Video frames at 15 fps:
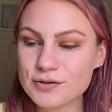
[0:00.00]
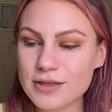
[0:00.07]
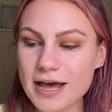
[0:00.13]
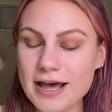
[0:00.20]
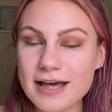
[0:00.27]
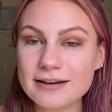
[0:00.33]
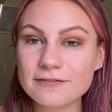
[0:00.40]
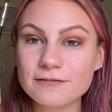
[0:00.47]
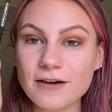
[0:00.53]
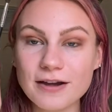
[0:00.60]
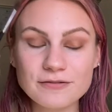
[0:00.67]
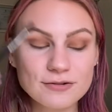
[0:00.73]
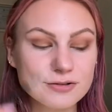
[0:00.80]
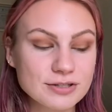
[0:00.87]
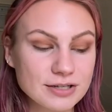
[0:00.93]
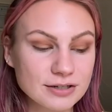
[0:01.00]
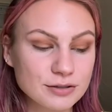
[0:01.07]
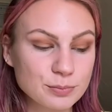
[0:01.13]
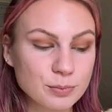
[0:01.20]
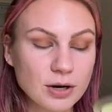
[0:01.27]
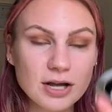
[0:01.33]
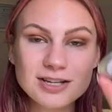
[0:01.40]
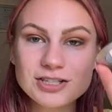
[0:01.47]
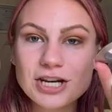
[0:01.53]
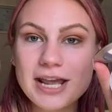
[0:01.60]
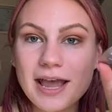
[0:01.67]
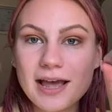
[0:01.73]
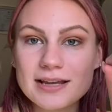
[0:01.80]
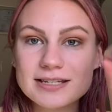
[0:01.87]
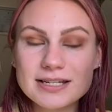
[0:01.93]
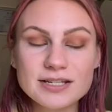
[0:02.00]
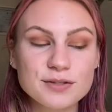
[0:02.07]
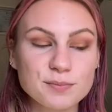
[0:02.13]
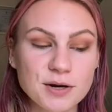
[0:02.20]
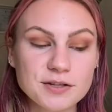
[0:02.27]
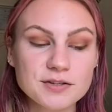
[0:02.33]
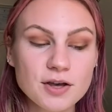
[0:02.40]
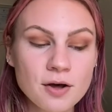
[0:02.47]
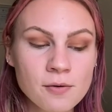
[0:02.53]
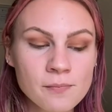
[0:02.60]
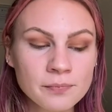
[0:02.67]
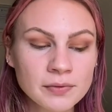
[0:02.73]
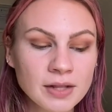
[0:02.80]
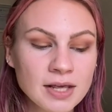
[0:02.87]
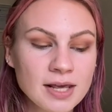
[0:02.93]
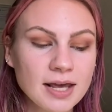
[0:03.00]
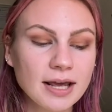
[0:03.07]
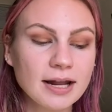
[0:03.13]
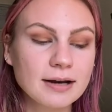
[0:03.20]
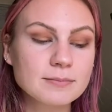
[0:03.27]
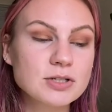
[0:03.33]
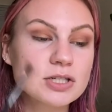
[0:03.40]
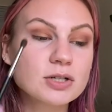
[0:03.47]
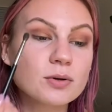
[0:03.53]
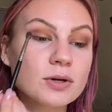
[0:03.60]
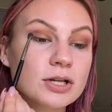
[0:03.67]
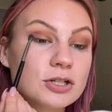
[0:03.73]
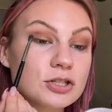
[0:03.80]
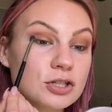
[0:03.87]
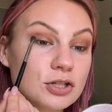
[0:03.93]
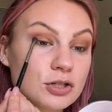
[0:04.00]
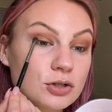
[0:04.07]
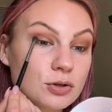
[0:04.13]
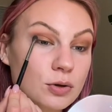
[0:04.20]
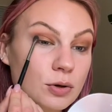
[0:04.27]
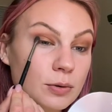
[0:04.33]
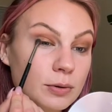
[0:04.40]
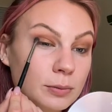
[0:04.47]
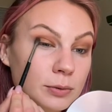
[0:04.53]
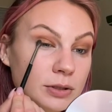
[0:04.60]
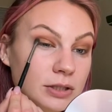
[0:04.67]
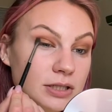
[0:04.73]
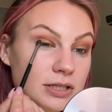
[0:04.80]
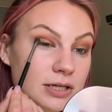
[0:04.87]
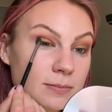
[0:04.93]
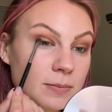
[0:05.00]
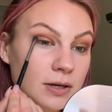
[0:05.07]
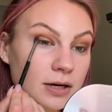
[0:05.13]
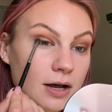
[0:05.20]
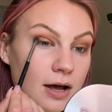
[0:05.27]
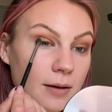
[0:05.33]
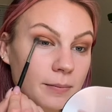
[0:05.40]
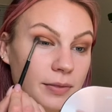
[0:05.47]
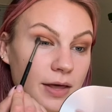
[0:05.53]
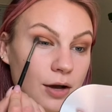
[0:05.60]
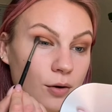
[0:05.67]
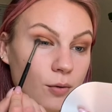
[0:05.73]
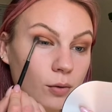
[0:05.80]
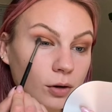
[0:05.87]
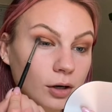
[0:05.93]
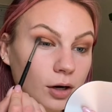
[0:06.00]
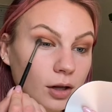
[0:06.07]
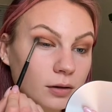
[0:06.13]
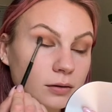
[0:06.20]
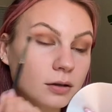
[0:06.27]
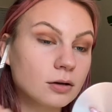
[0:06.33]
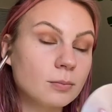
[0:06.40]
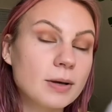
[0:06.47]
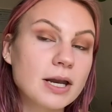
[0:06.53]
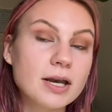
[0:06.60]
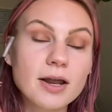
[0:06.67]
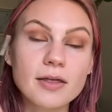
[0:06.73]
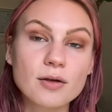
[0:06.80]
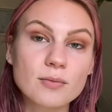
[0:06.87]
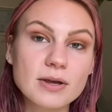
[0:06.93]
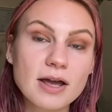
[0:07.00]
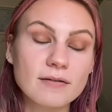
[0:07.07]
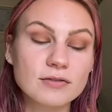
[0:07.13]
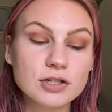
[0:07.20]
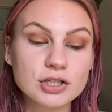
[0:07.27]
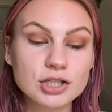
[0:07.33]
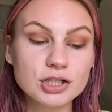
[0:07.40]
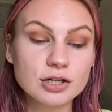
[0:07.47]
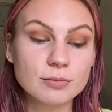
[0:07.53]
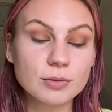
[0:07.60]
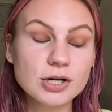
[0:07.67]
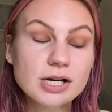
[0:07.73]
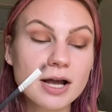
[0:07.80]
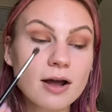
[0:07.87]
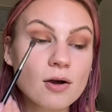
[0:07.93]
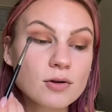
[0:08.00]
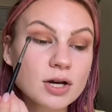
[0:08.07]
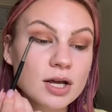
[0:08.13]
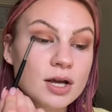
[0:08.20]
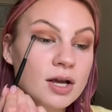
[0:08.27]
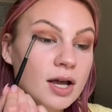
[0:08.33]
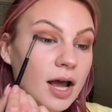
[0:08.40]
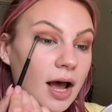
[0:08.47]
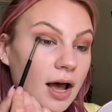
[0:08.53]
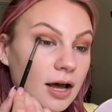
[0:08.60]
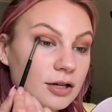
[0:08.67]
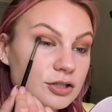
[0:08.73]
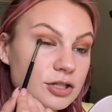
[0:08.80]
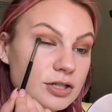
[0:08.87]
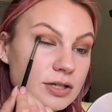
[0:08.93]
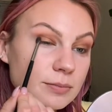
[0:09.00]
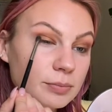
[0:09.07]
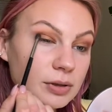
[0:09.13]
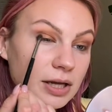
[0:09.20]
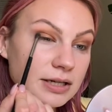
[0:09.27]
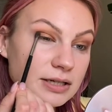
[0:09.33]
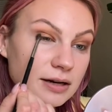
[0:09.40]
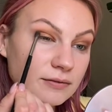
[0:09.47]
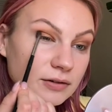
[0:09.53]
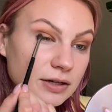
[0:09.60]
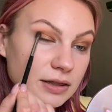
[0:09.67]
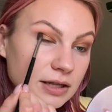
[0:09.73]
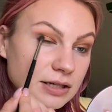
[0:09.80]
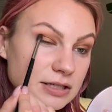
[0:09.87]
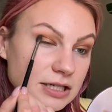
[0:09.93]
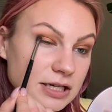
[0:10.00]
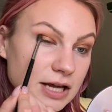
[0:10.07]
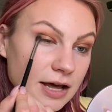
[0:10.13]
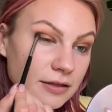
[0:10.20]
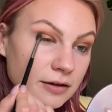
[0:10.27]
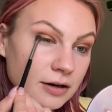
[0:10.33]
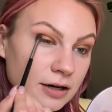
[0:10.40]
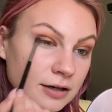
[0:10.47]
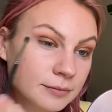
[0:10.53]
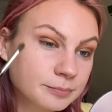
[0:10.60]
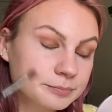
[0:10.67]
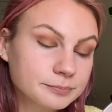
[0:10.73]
that 506 brush and espresso, and I'm just going to deepen up that corner a little bit now that we have the shimmer down, uh, just to blend everything together.